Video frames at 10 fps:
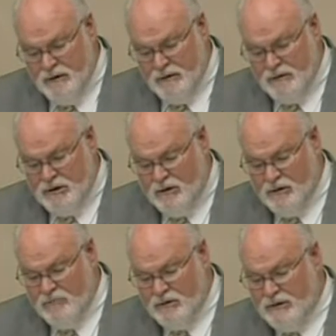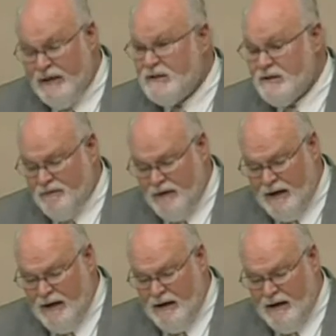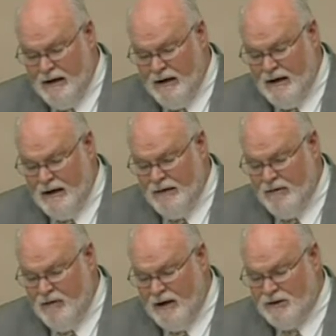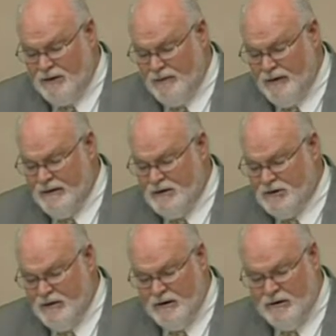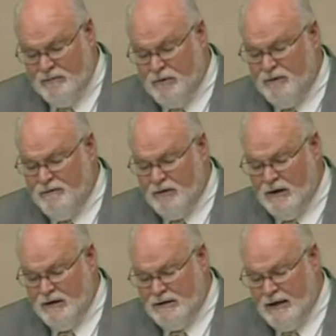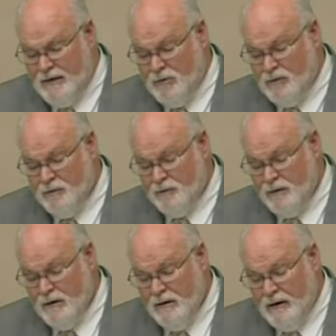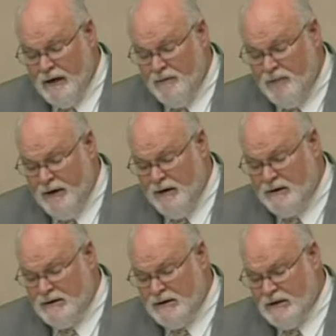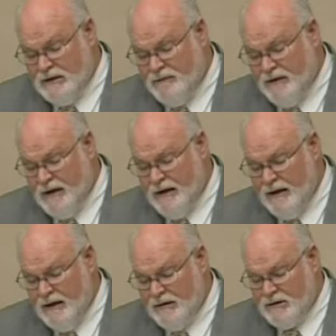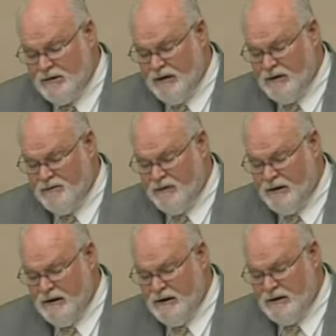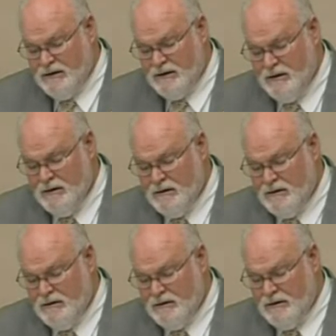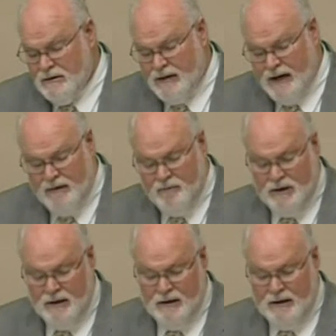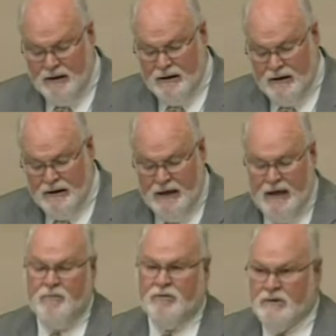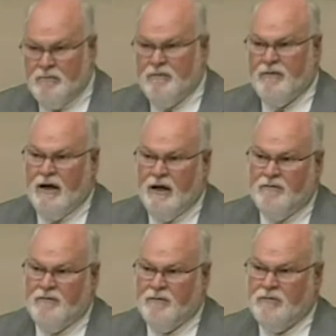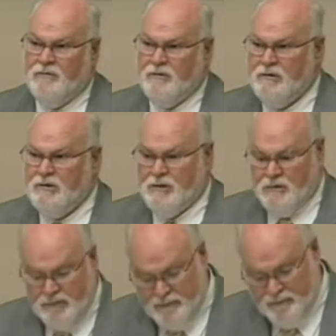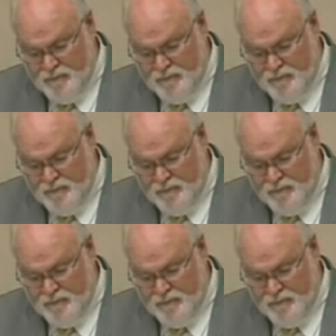Children will testify how they watch their parents struggle to put food on the table, and parents testifying how stressful it is to not be unable to provide food for their children.